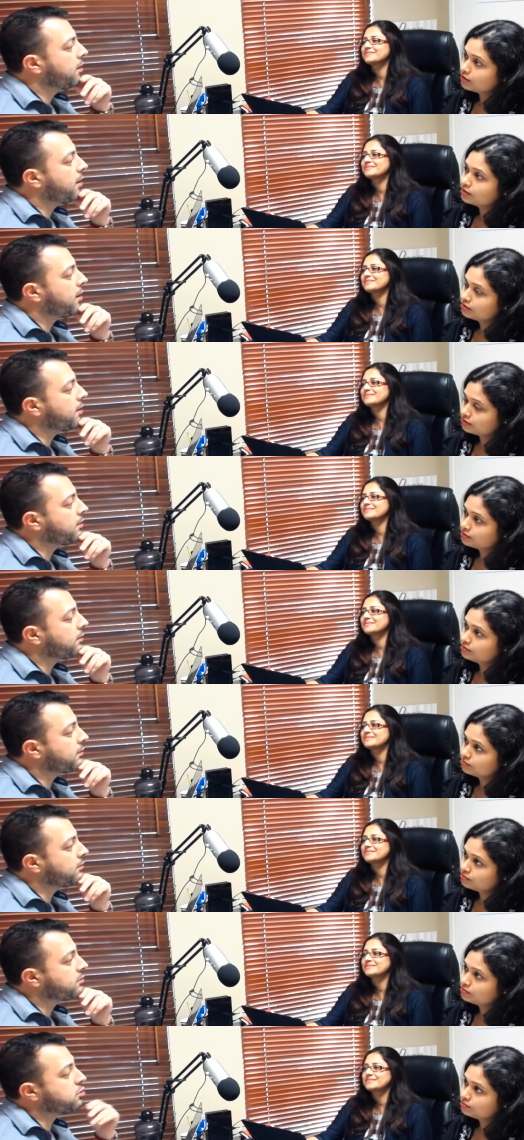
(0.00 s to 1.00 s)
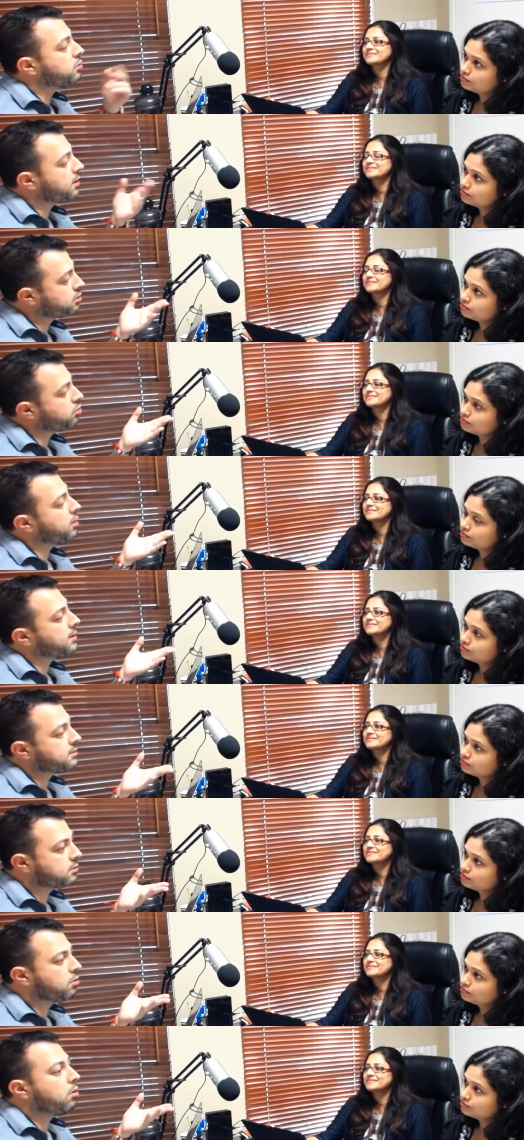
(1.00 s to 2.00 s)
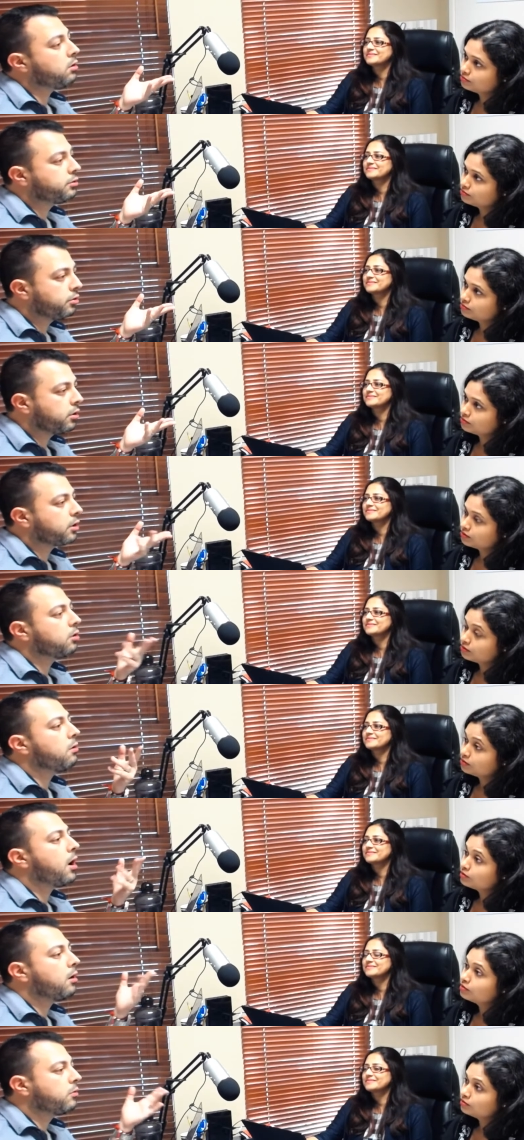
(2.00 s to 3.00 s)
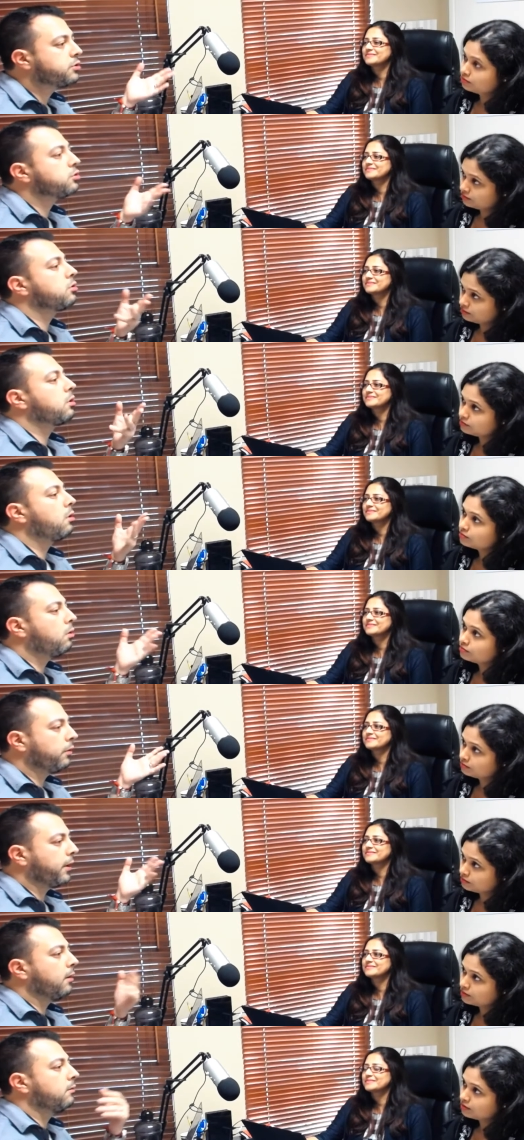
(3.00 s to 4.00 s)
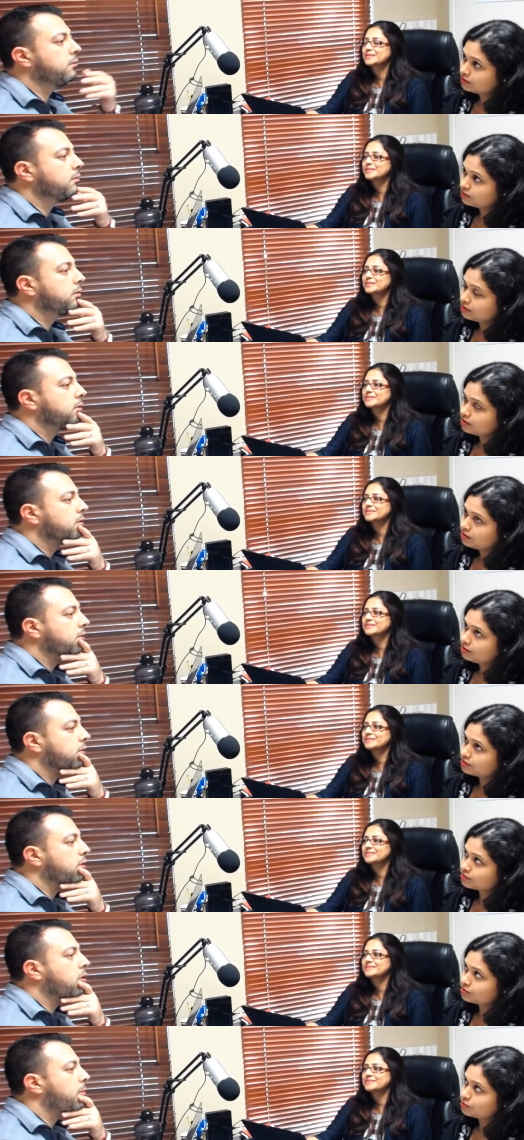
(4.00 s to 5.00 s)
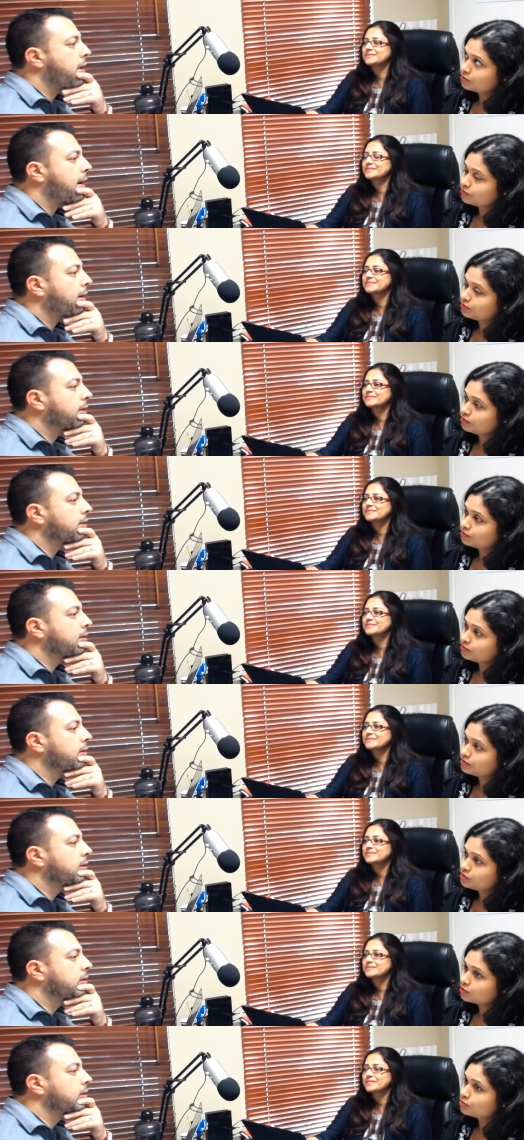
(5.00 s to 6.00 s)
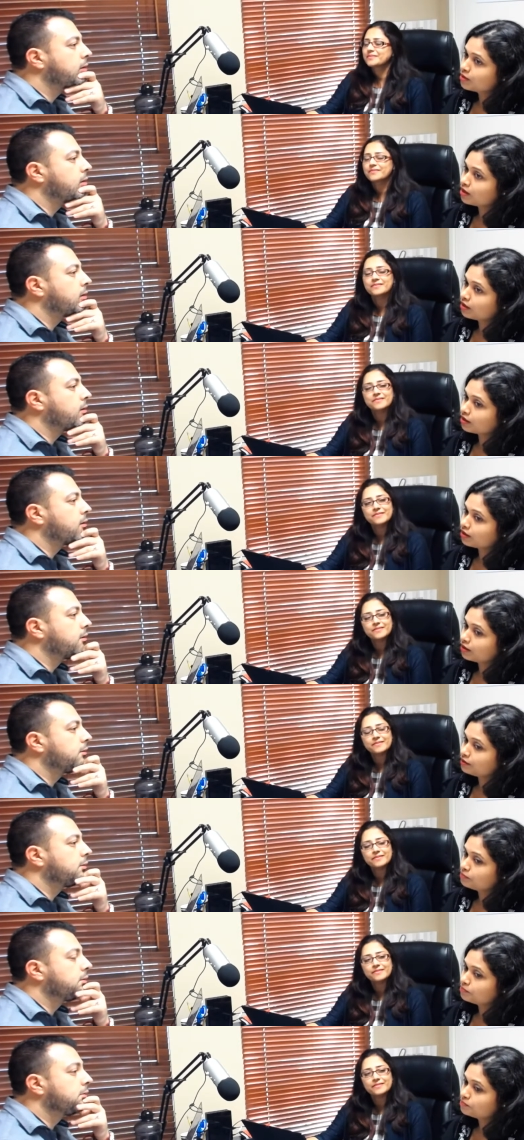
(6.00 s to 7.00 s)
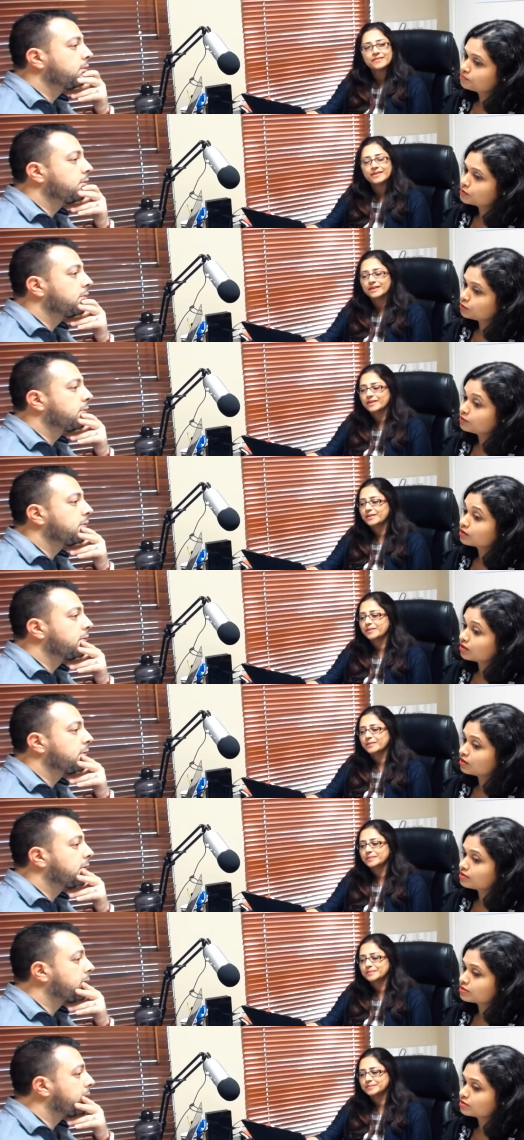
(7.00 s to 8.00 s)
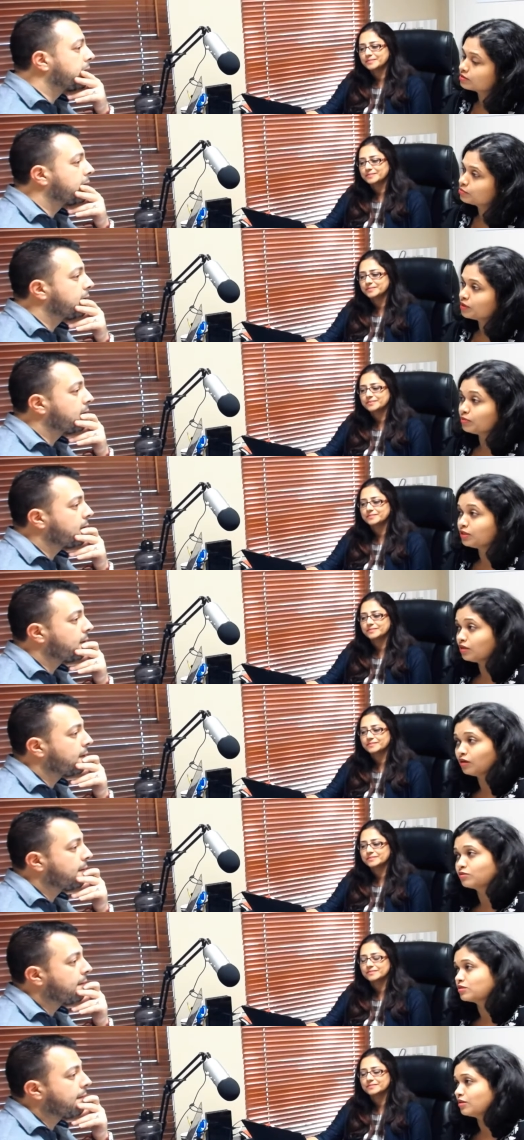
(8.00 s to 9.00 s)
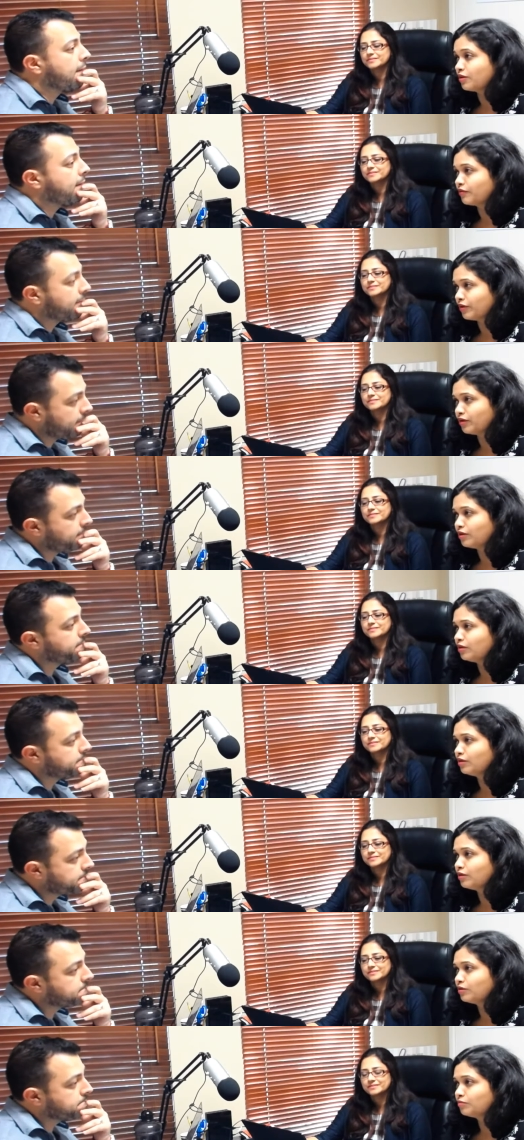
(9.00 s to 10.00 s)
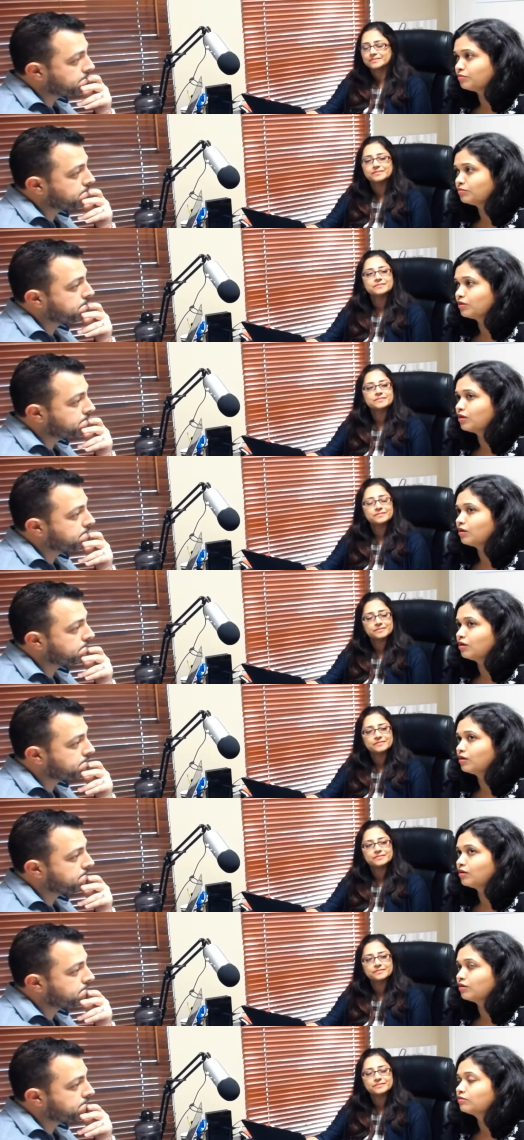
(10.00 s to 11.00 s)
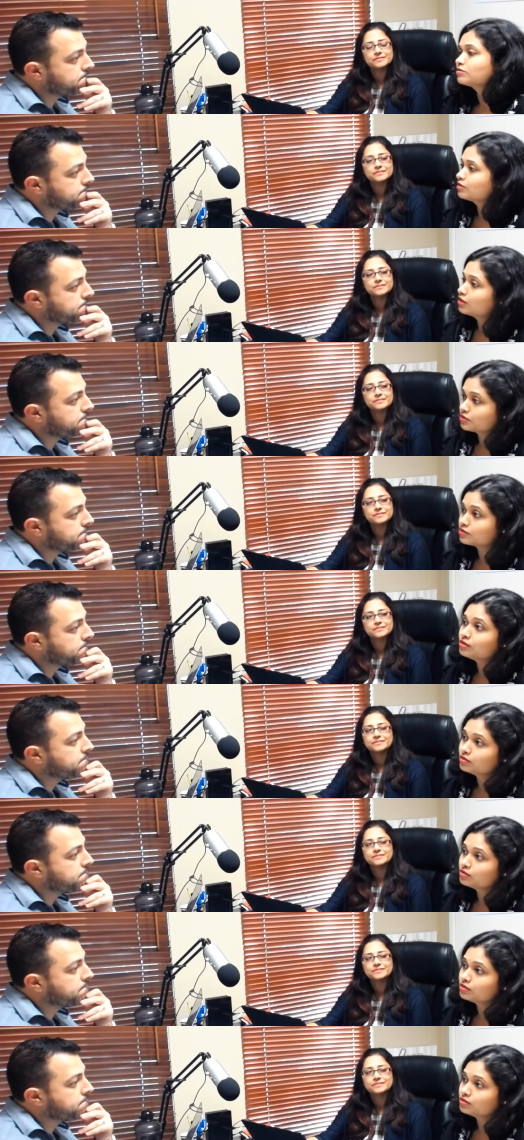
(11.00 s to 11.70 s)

Speaker 1: And uh, so that's your guys' goal. You're going to go out. What's your goal now? To go back
Speaker 2: to go back and to work as uh, maybe in-house CRA mm-hmm. or CRC.